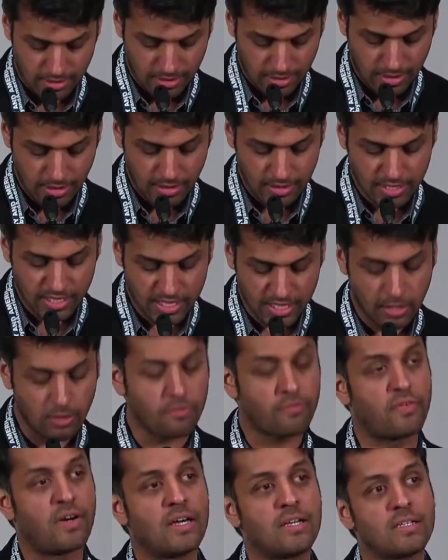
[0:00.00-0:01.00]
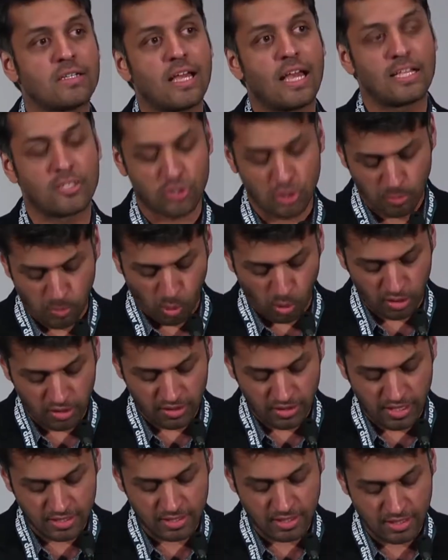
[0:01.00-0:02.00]
still fund and support
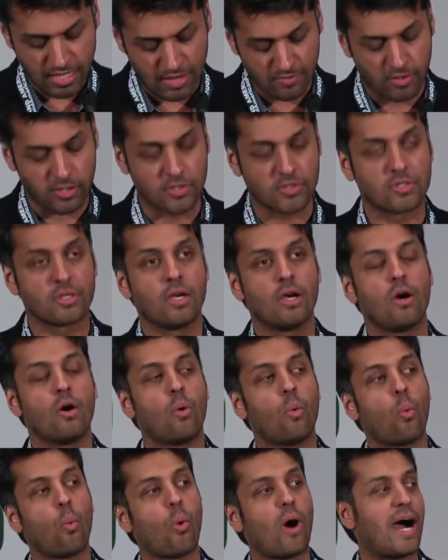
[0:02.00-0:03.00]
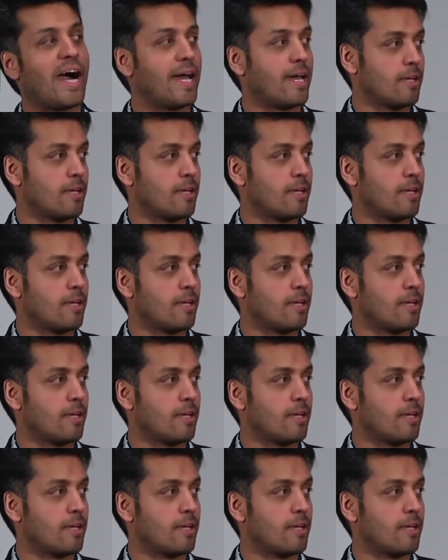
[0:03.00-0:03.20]
these endeavors. Why?